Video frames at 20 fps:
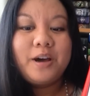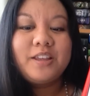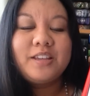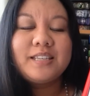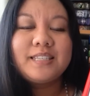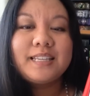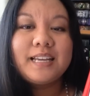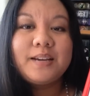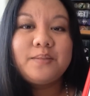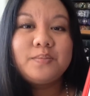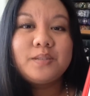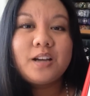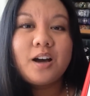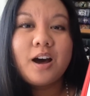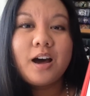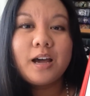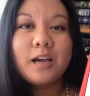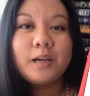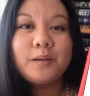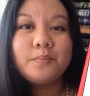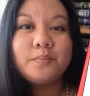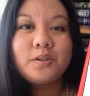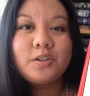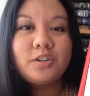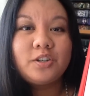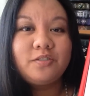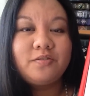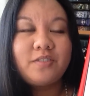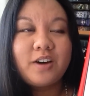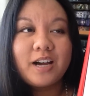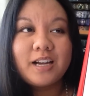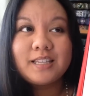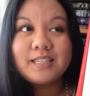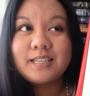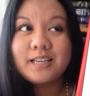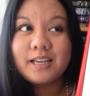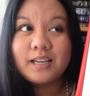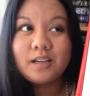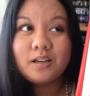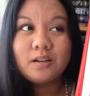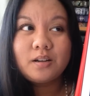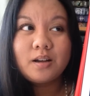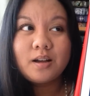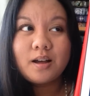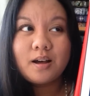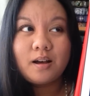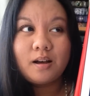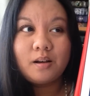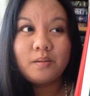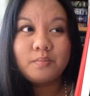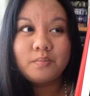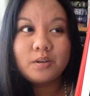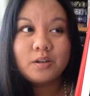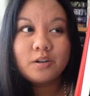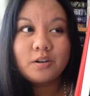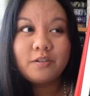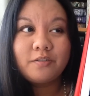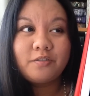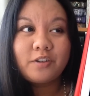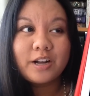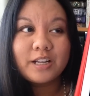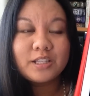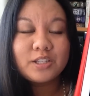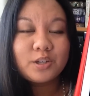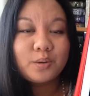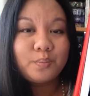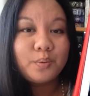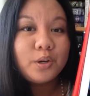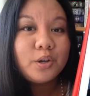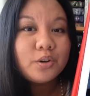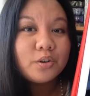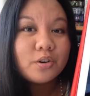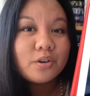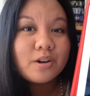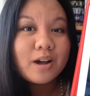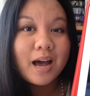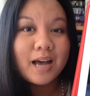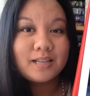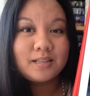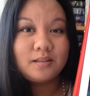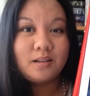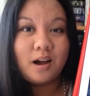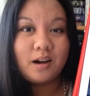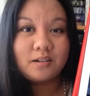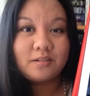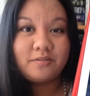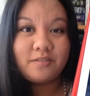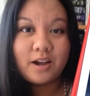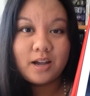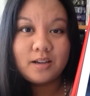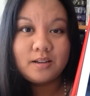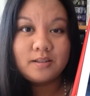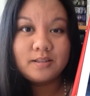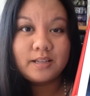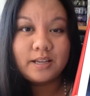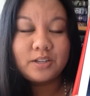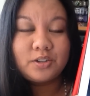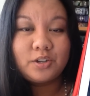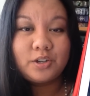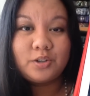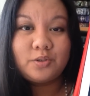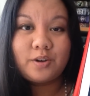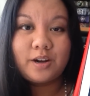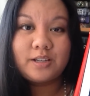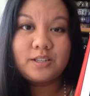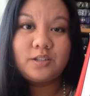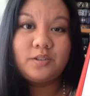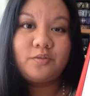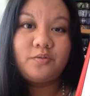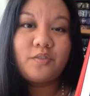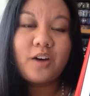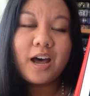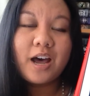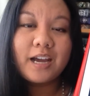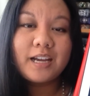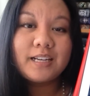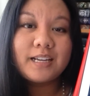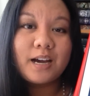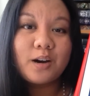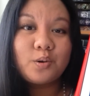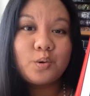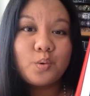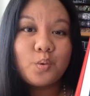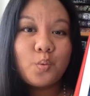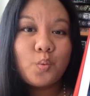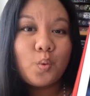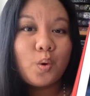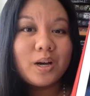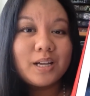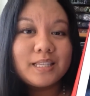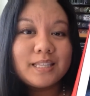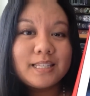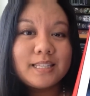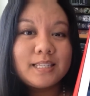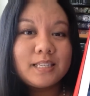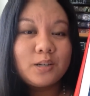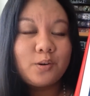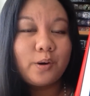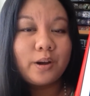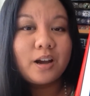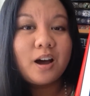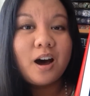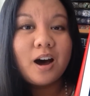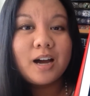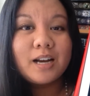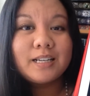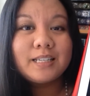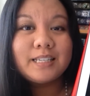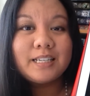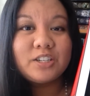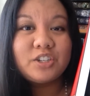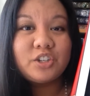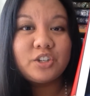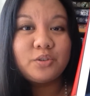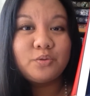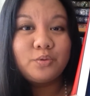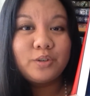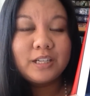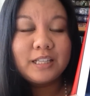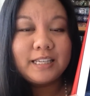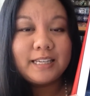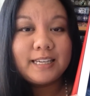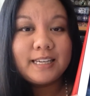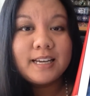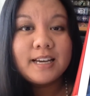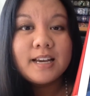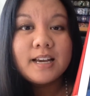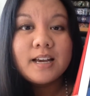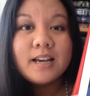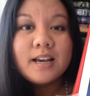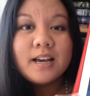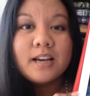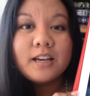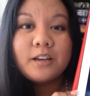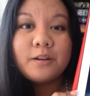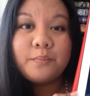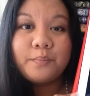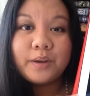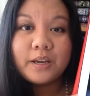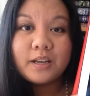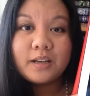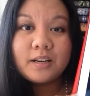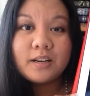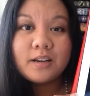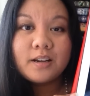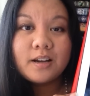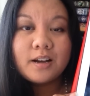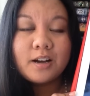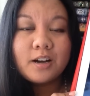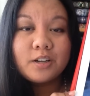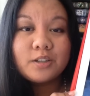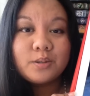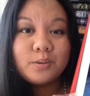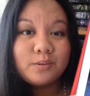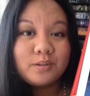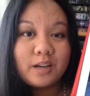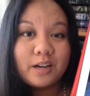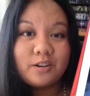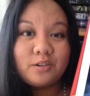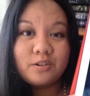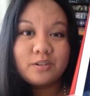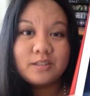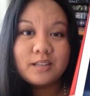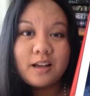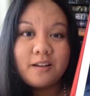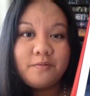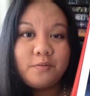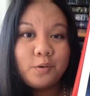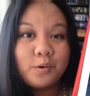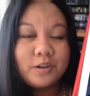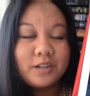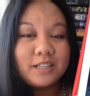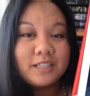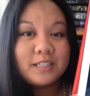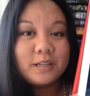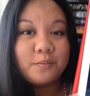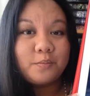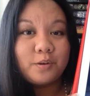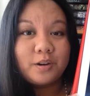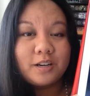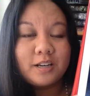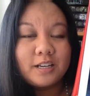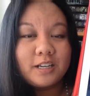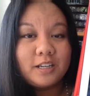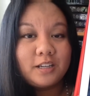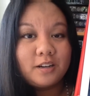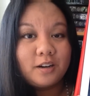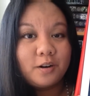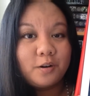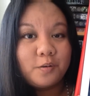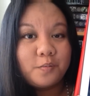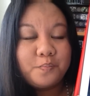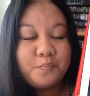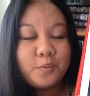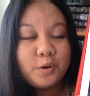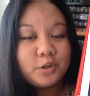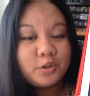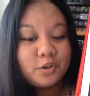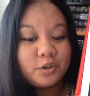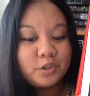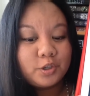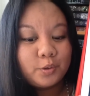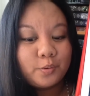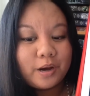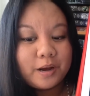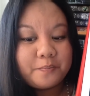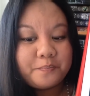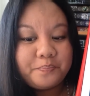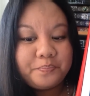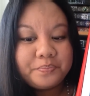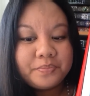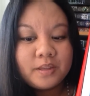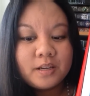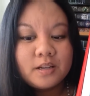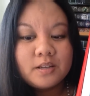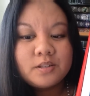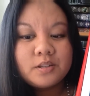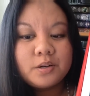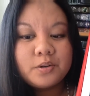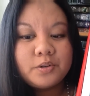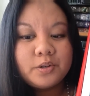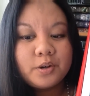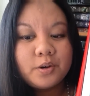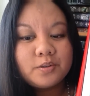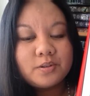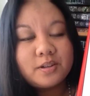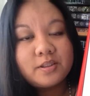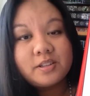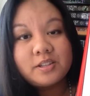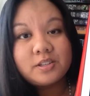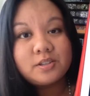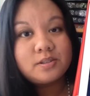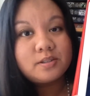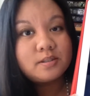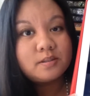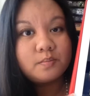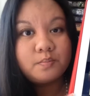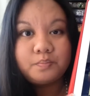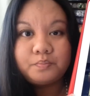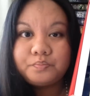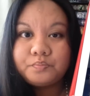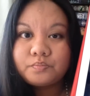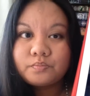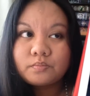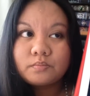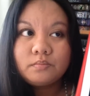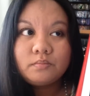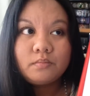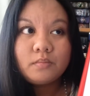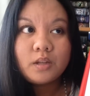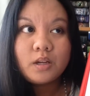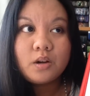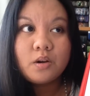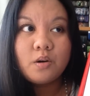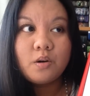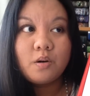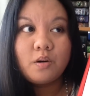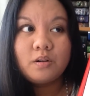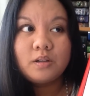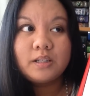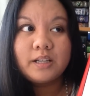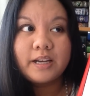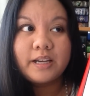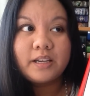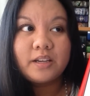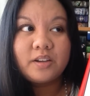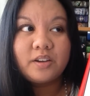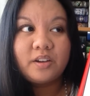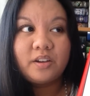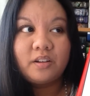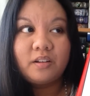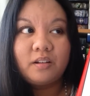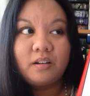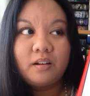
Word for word: But at the same time, she finds like um, her friend's computer has locked files and she tries to find out what's going on. Did she really commit suicide herself or did someone, you know, push her to it? So she goes on this whole like